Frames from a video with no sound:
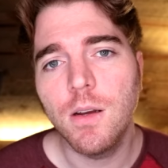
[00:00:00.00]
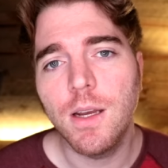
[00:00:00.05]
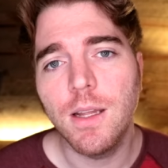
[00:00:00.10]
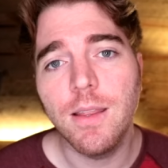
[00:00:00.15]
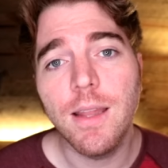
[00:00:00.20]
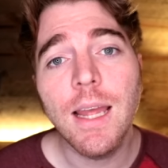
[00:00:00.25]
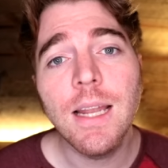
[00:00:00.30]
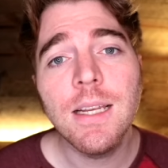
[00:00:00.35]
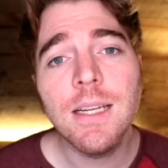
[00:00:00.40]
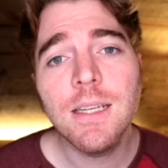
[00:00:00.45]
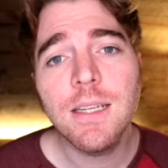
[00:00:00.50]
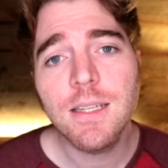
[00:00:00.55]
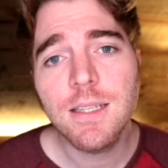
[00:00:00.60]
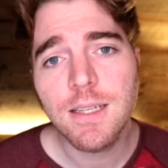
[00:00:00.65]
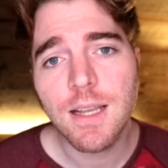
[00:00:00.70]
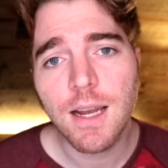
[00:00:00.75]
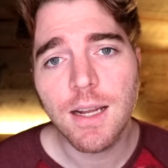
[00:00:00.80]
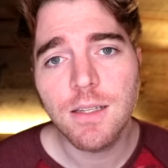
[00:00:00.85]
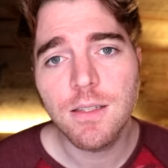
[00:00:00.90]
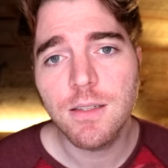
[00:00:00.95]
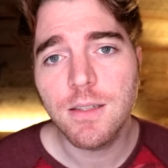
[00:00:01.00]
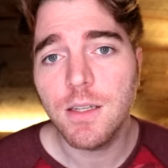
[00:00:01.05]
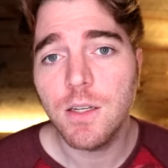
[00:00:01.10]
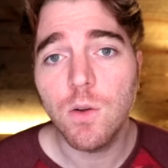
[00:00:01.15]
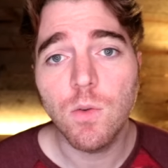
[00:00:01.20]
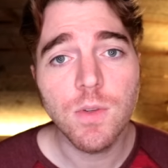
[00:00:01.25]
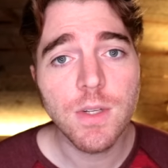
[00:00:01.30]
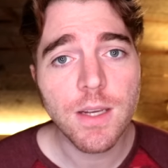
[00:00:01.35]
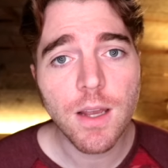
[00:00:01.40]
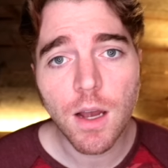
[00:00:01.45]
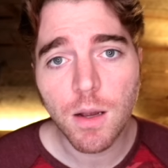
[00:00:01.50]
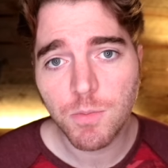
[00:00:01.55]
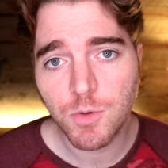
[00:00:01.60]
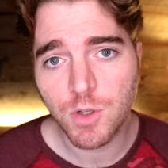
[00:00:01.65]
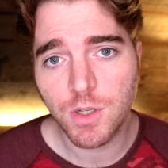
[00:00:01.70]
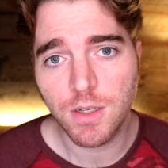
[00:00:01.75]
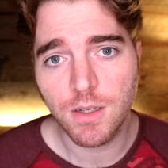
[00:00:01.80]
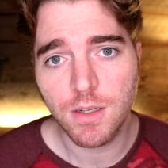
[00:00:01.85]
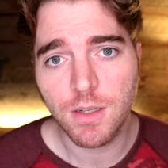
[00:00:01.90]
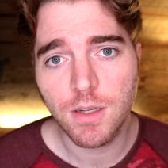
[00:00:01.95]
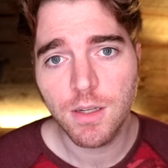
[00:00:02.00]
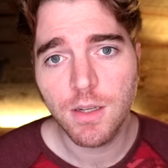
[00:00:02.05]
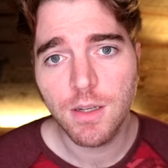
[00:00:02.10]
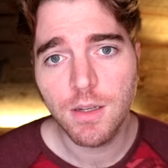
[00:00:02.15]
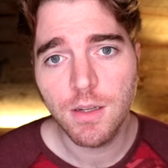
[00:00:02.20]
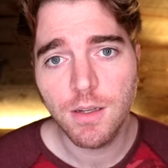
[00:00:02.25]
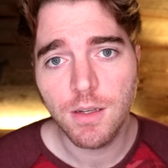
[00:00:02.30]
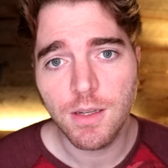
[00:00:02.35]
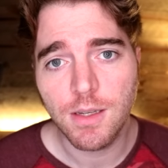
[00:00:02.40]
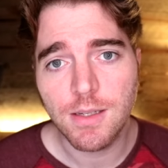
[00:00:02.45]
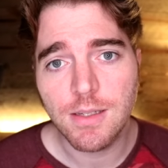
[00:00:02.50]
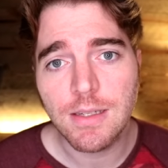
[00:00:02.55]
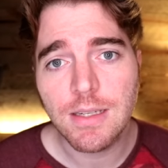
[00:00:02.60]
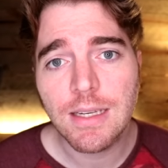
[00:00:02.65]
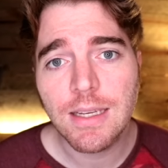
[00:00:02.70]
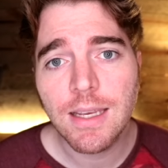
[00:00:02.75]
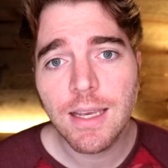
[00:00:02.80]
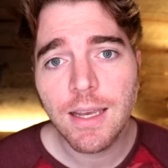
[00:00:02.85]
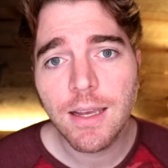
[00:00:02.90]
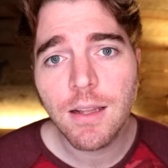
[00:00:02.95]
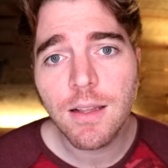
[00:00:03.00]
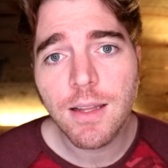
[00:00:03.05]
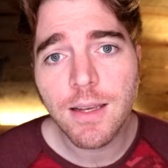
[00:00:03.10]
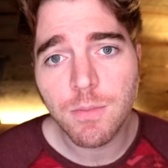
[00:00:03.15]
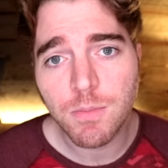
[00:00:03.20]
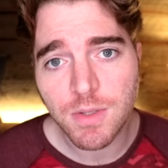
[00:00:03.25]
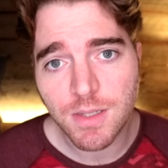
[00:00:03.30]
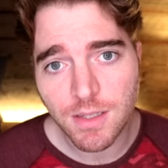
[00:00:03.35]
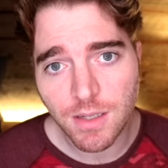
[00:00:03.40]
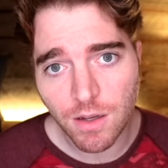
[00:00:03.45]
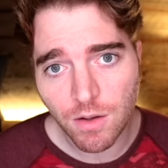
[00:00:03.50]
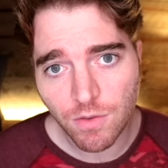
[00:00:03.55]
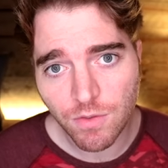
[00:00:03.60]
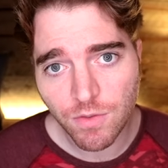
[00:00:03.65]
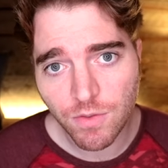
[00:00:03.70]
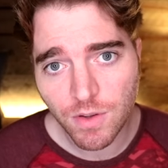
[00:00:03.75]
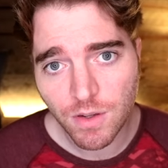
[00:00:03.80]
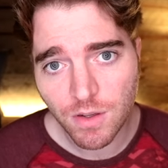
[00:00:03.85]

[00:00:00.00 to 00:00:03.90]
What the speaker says: And then he decides the only option is to kill himself.